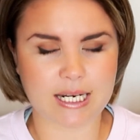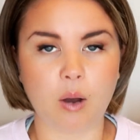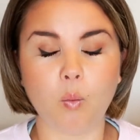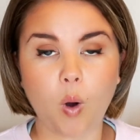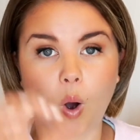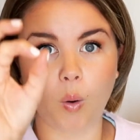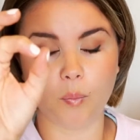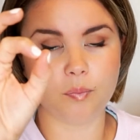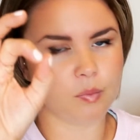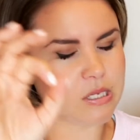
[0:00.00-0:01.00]
Now, oh,
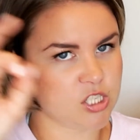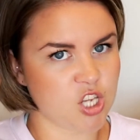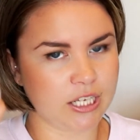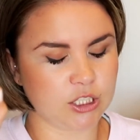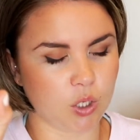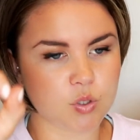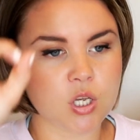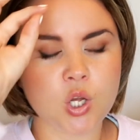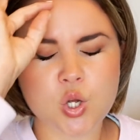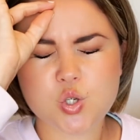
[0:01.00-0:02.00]
side note,
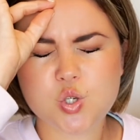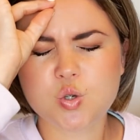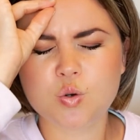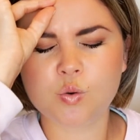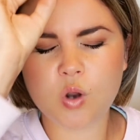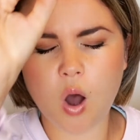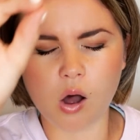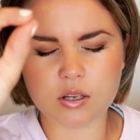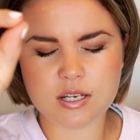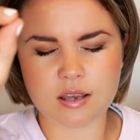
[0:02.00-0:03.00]
do
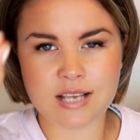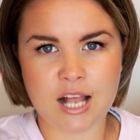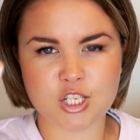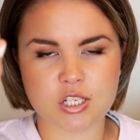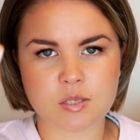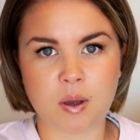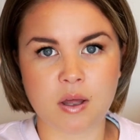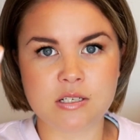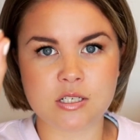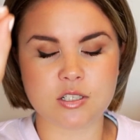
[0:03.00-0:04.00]
not attach a
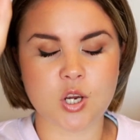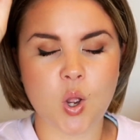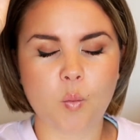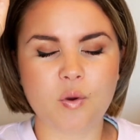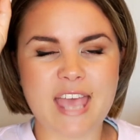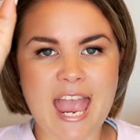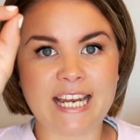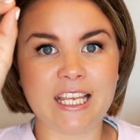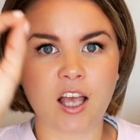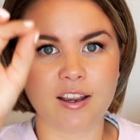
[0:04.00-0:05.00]
sponge with
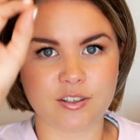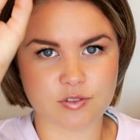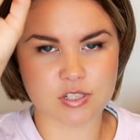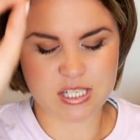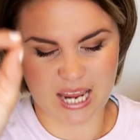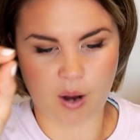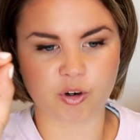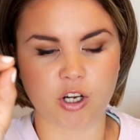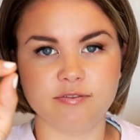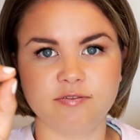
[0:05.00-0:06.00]
any kind of
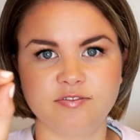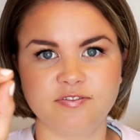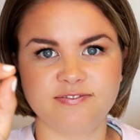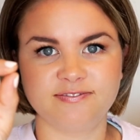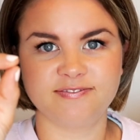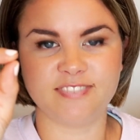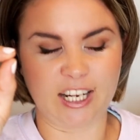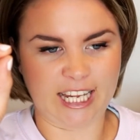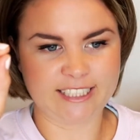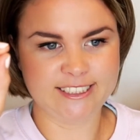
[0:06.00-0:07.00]
scourer,
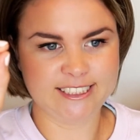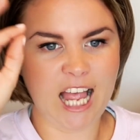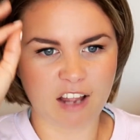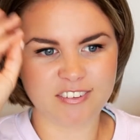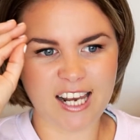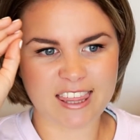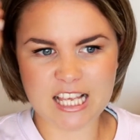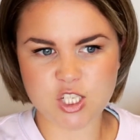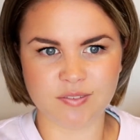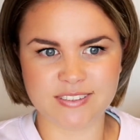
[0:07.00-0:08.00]
okay? I feel like
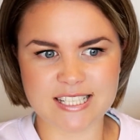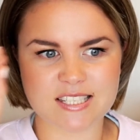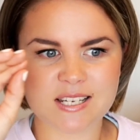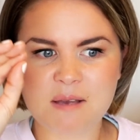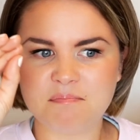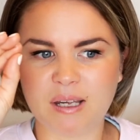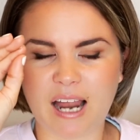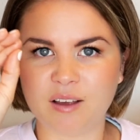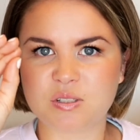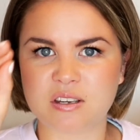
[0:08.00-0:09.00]
that's obvious, but
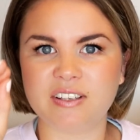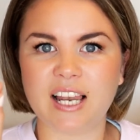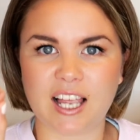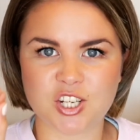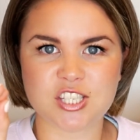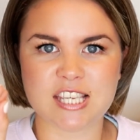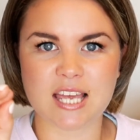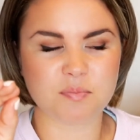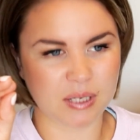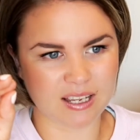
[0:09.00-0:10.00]
I also feel like I should say
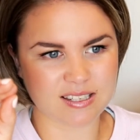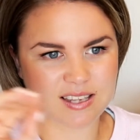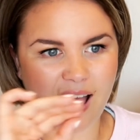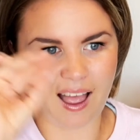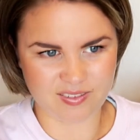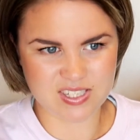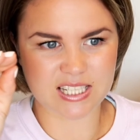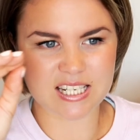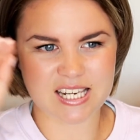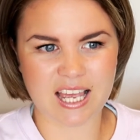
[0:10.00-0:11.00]
it because I have seen
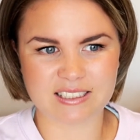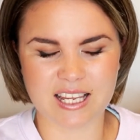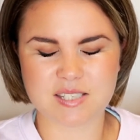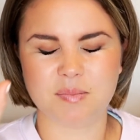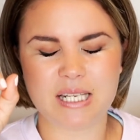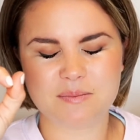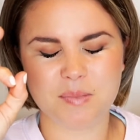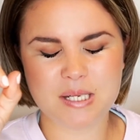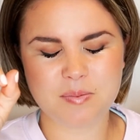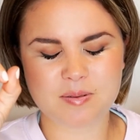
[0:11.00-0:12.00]
it, and yes, please,
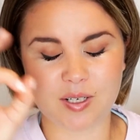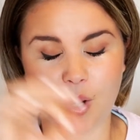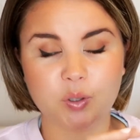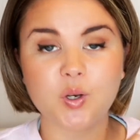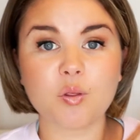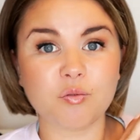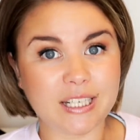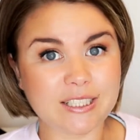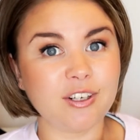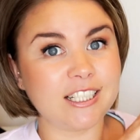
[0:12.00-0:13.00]
please, please know, you know the
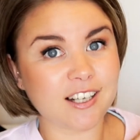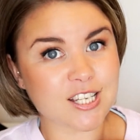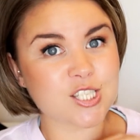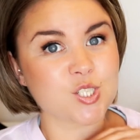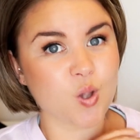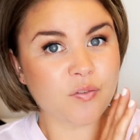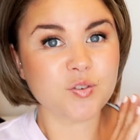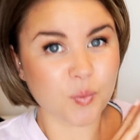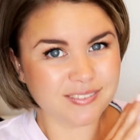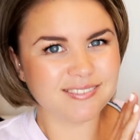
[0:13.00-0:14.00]
really, really nice
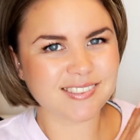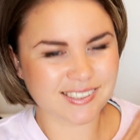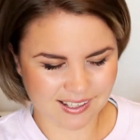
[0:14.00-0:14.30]
soft ones?